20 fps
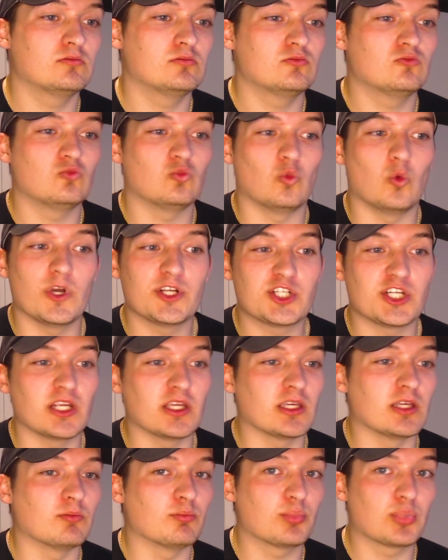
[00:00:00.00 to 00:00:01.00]
wishing
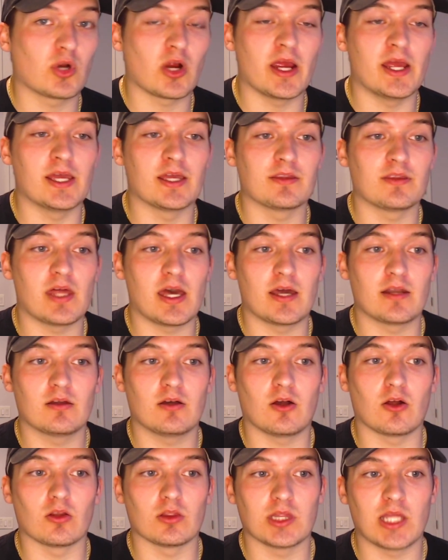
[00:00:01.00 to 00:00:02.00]
and praying that
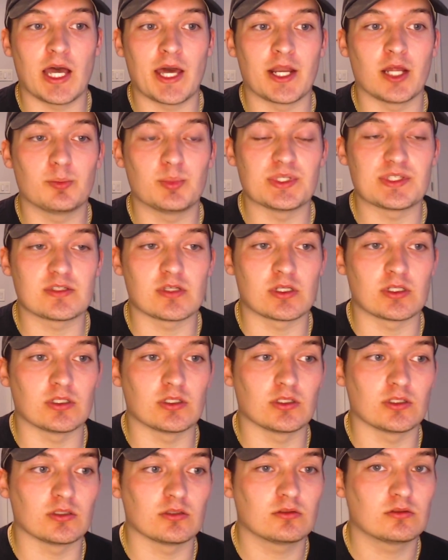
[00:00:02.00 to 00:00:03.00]
our lineup is going
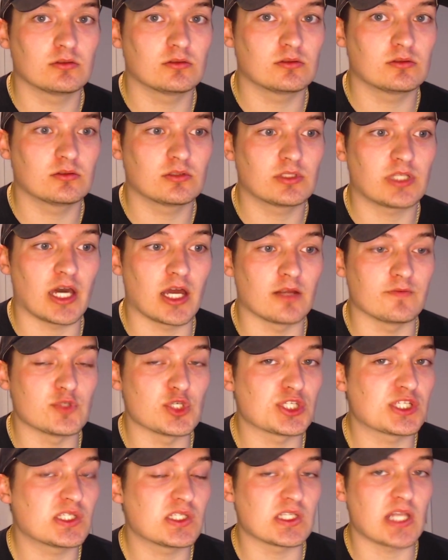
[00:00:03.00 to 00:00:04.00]
to kind of
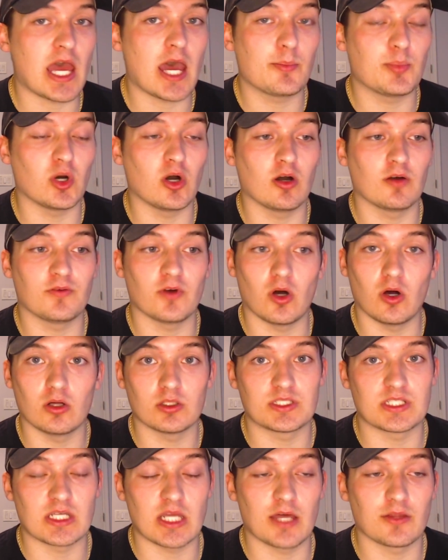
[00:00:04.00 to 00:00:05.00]
just snap off
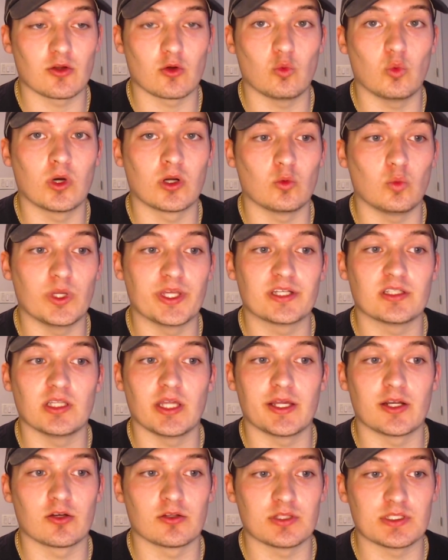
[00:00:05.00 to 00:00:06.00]
altogether 1 week
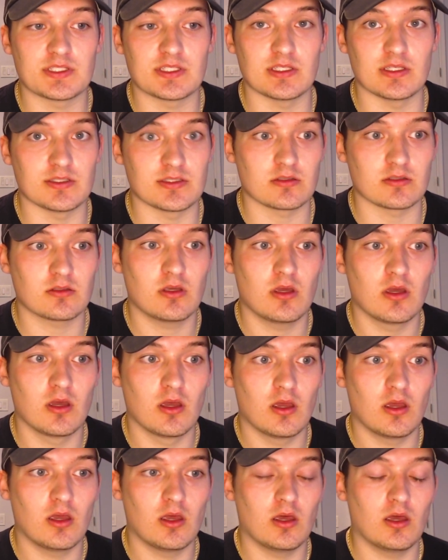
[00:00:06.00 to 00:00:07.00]
later in the season.
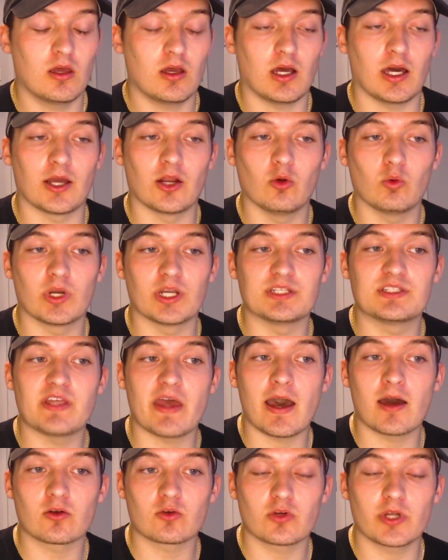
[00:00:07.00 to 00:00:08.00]
I don't want to
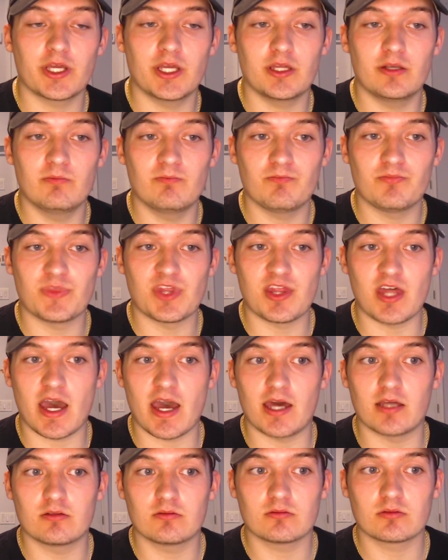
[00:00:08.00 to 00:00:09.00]
downgrade
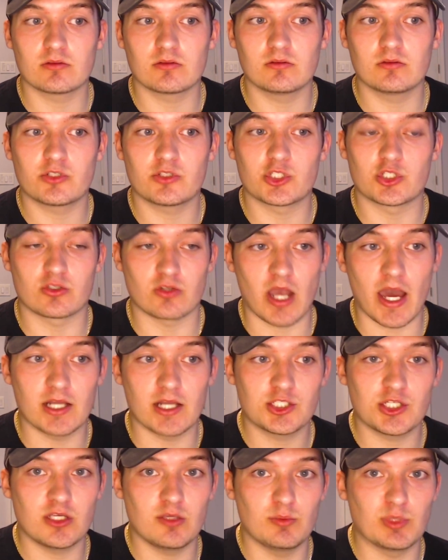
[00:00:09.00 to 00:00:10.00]
that
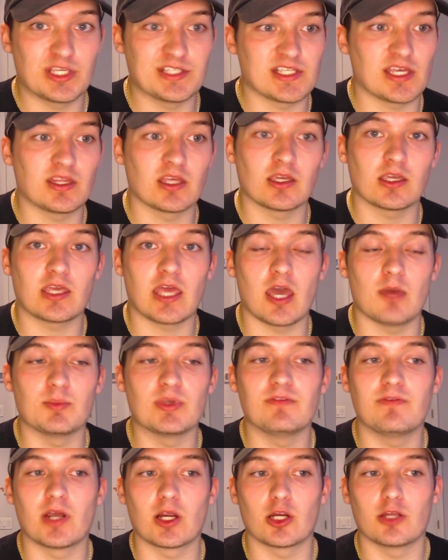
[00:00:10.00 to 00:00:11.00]
strategy because I think it can be
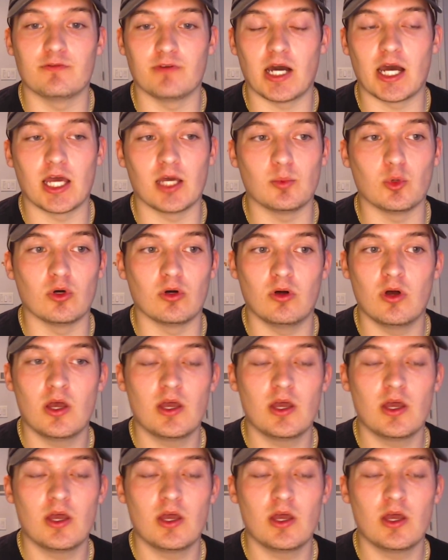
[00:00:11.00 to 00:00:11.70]
very viable,